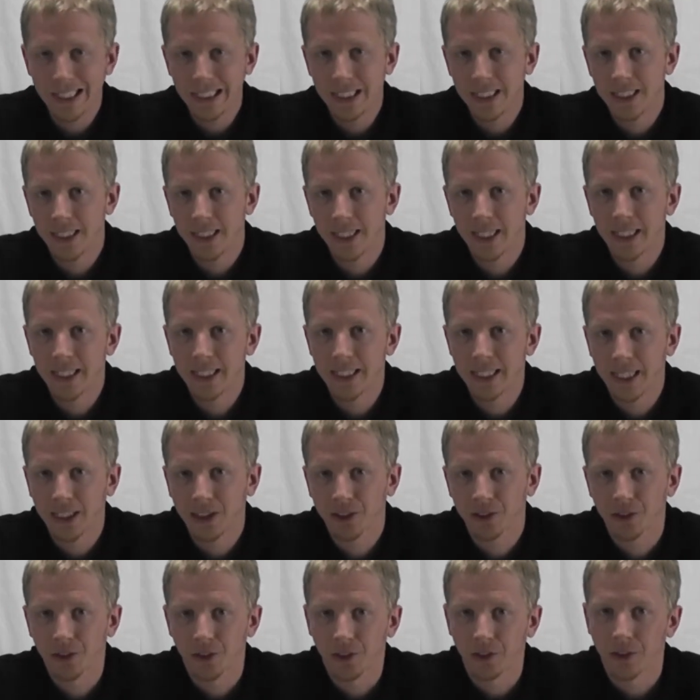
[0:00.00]
need to get an
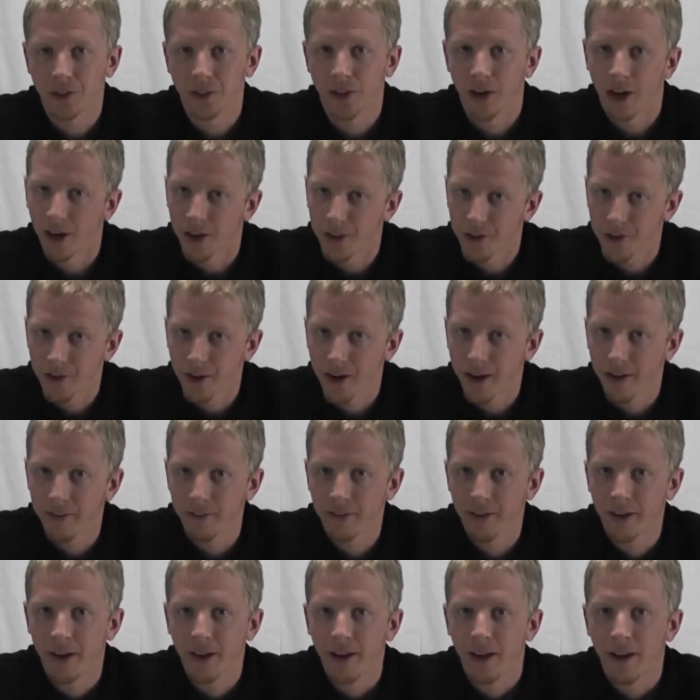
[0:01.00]
external hard drive.